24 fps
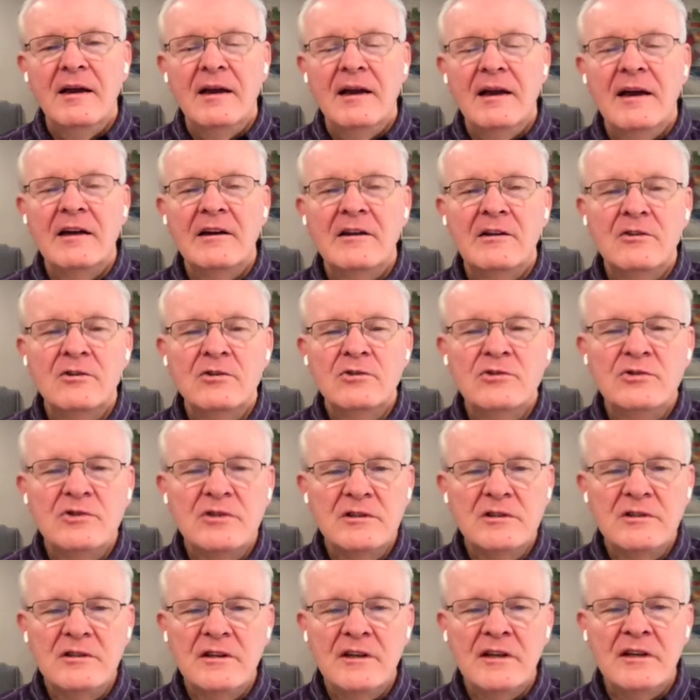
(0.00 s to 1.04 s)
An
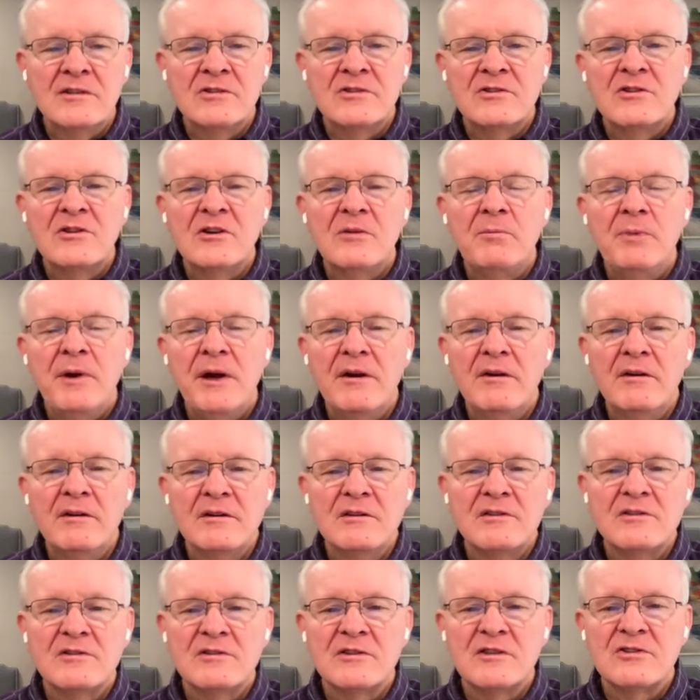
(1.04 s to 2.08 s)
illusion is the
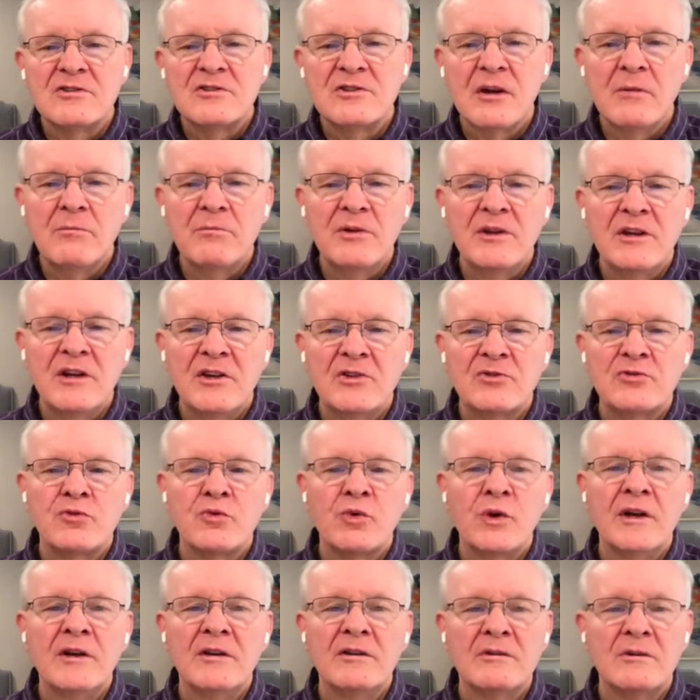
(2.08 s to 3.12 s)
appearance that something is
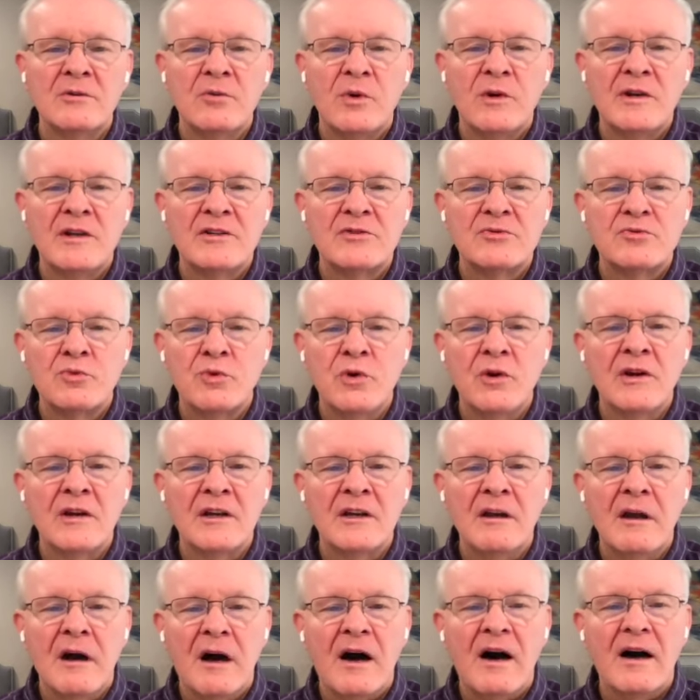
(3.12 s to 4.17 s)
real when it's really
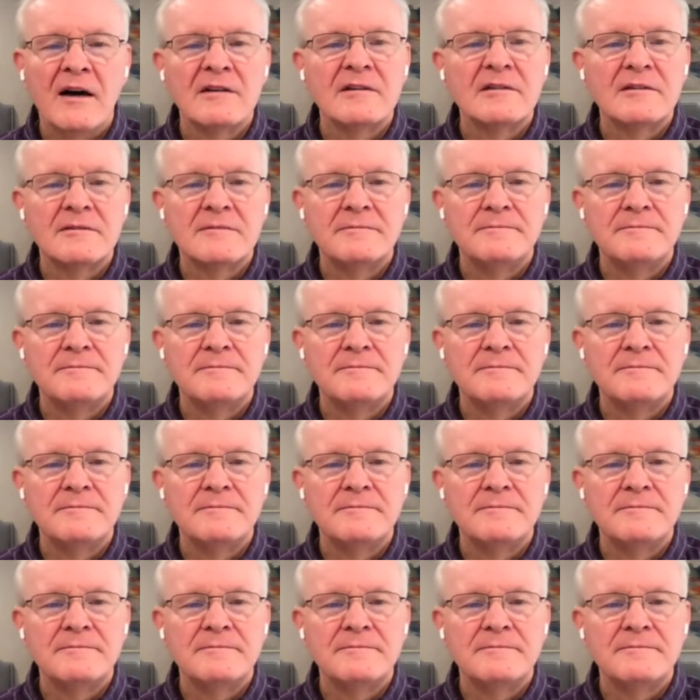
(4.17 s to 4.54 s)
not.